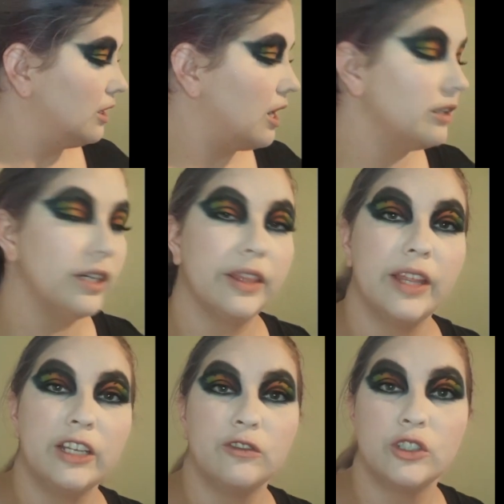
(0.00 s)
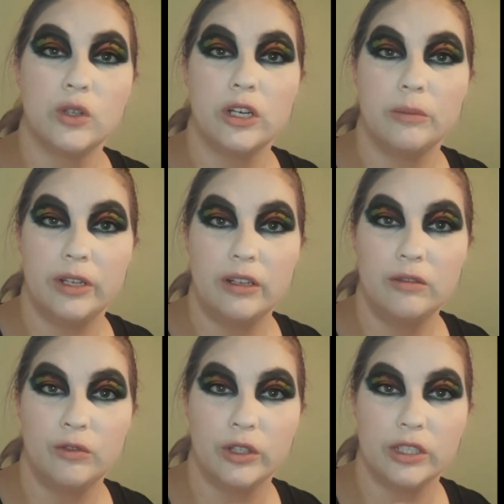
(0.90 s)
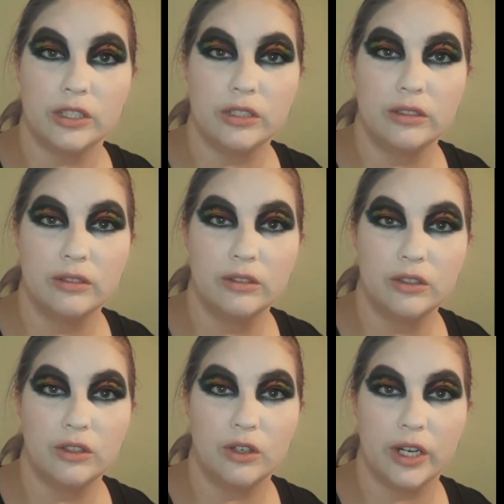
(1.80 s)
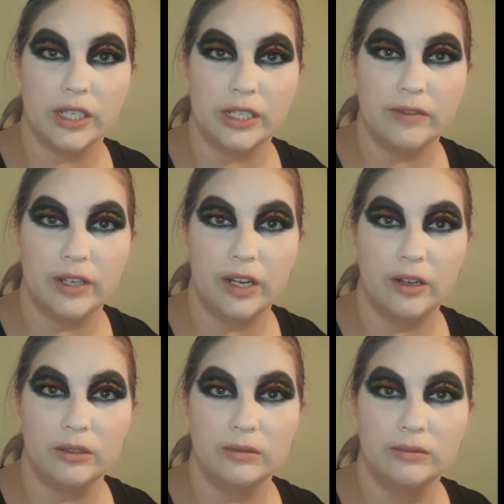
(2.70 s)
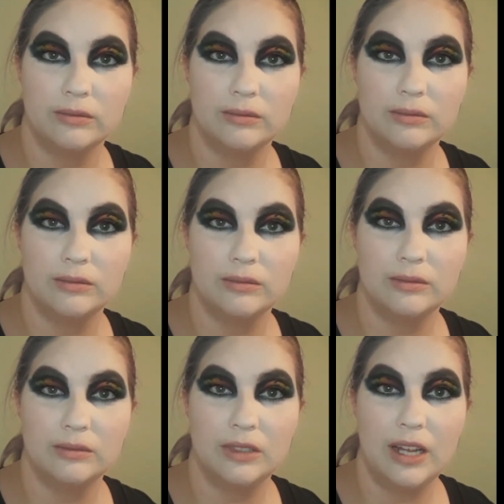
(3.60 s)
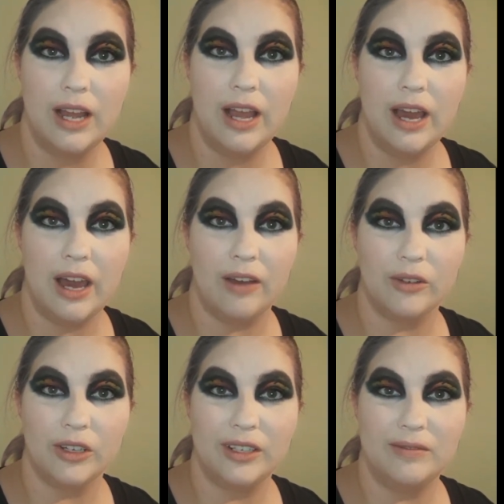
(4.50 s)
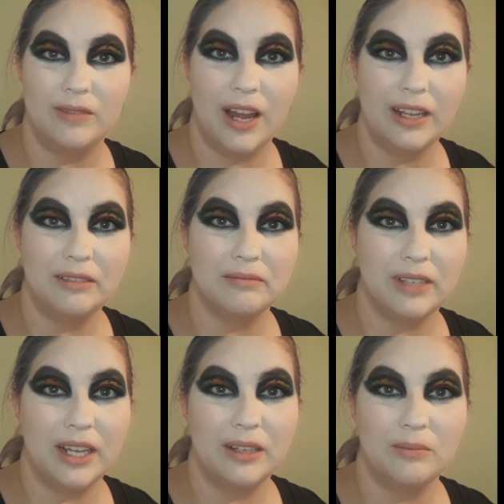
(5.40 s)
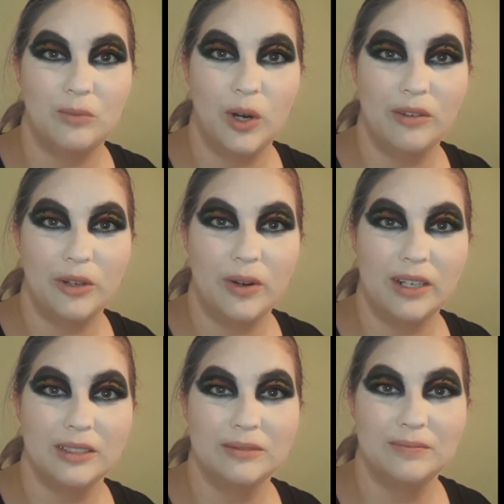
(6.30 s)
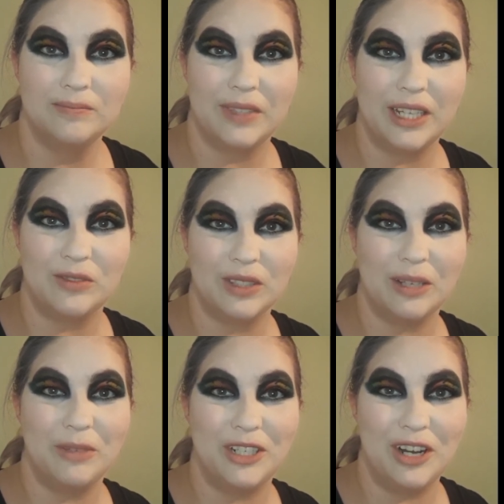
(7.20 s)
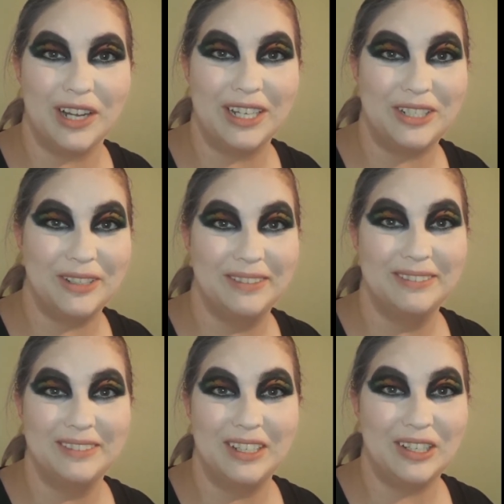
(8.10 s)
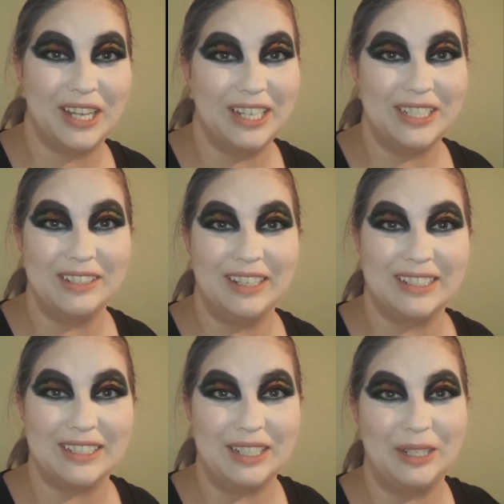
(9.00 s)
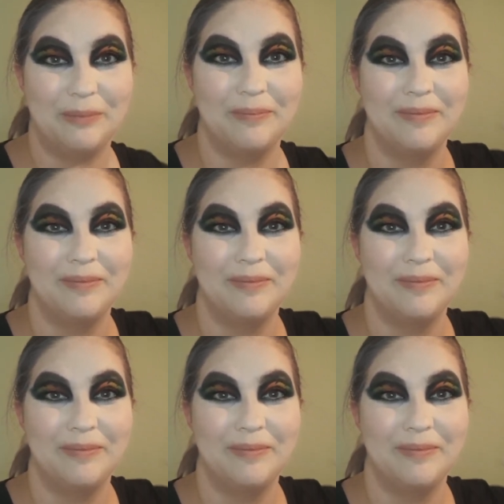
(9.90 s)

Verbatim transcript: All right, thanks for joining me for this crazy video. Have a good night, day, wherever you are. Thanks for letting me talk at you. I'll catch you next time.